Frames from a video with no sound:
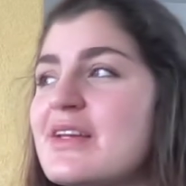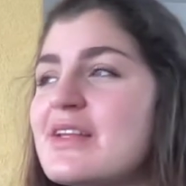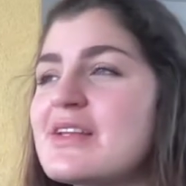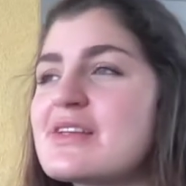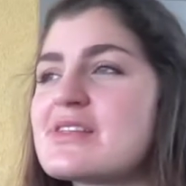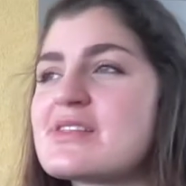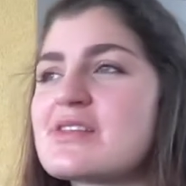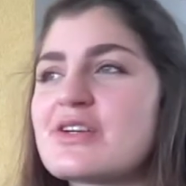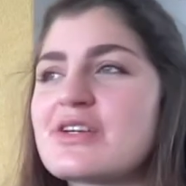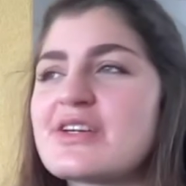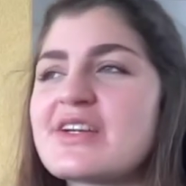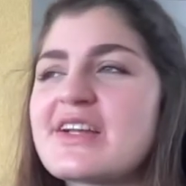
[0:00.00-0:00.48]
They
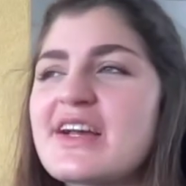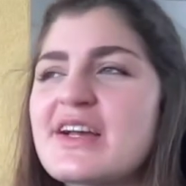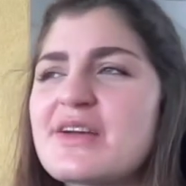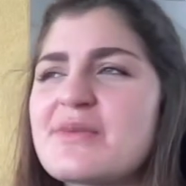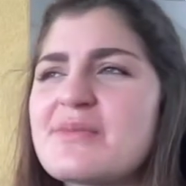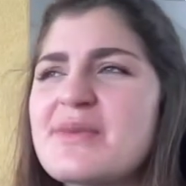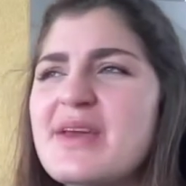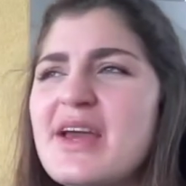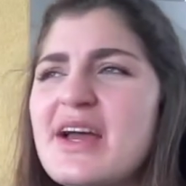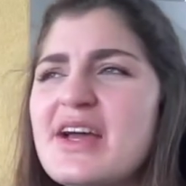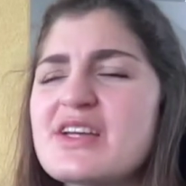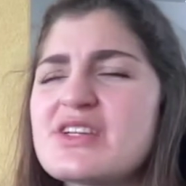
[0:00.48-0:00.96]
started telling
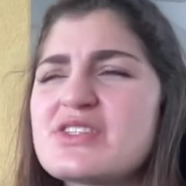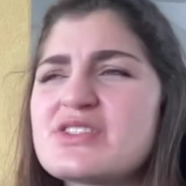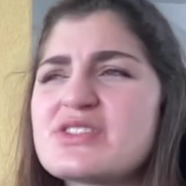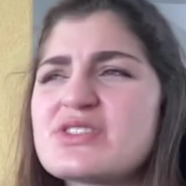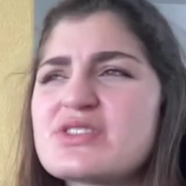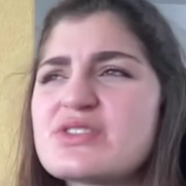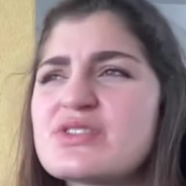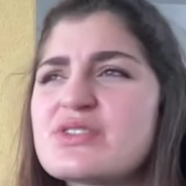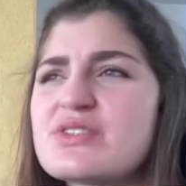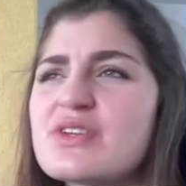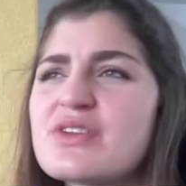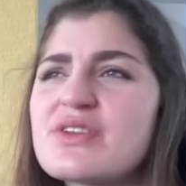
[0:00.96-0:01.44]
me I
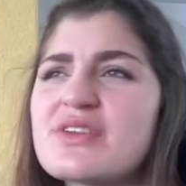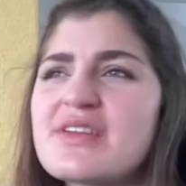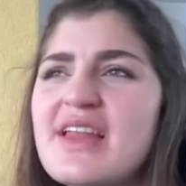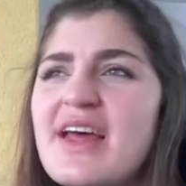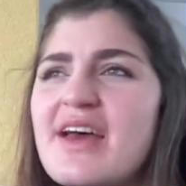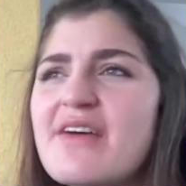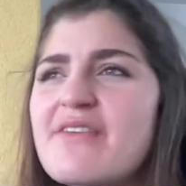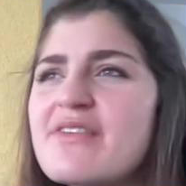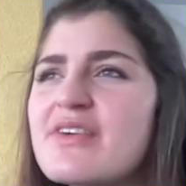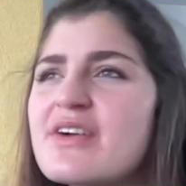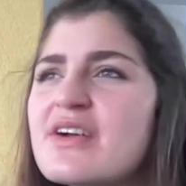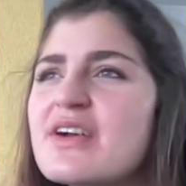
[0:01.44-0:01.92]
should not
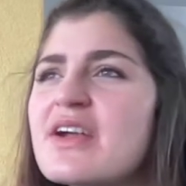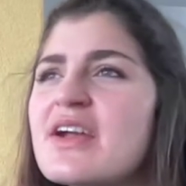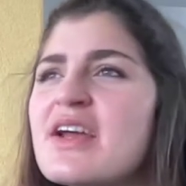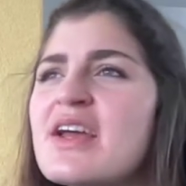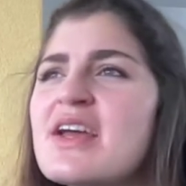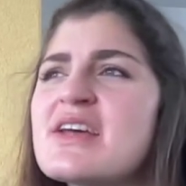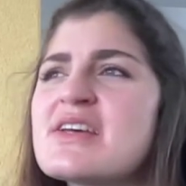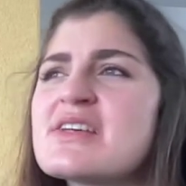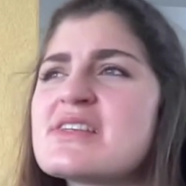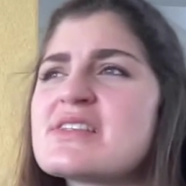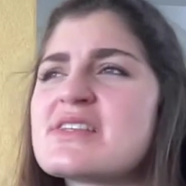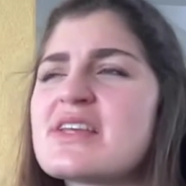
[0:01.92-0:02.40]
never
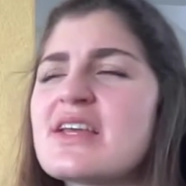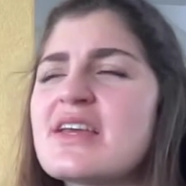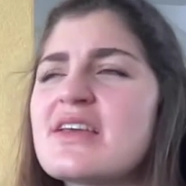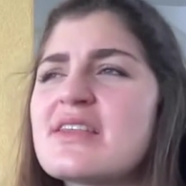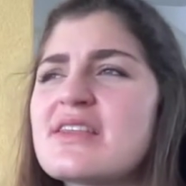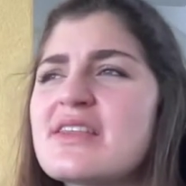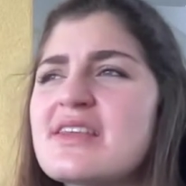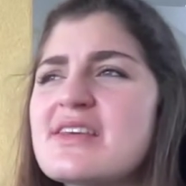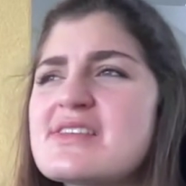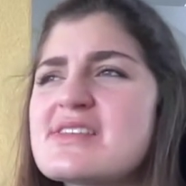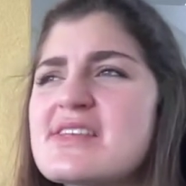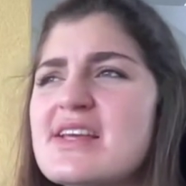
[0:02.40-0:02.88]
say
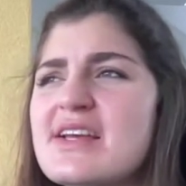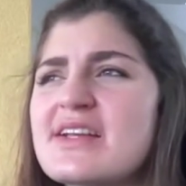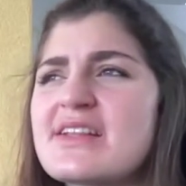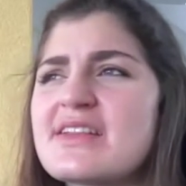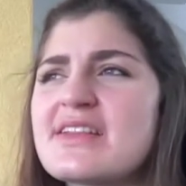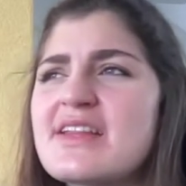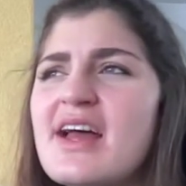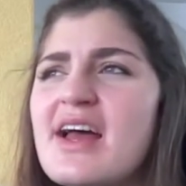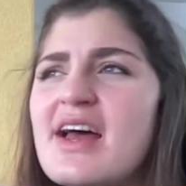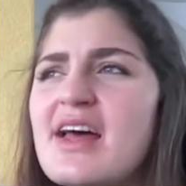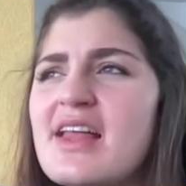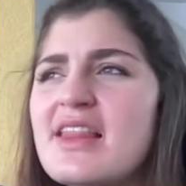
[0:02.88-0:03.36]
things like
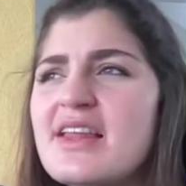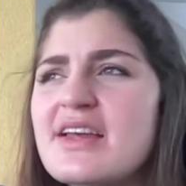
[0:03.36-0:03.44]
that.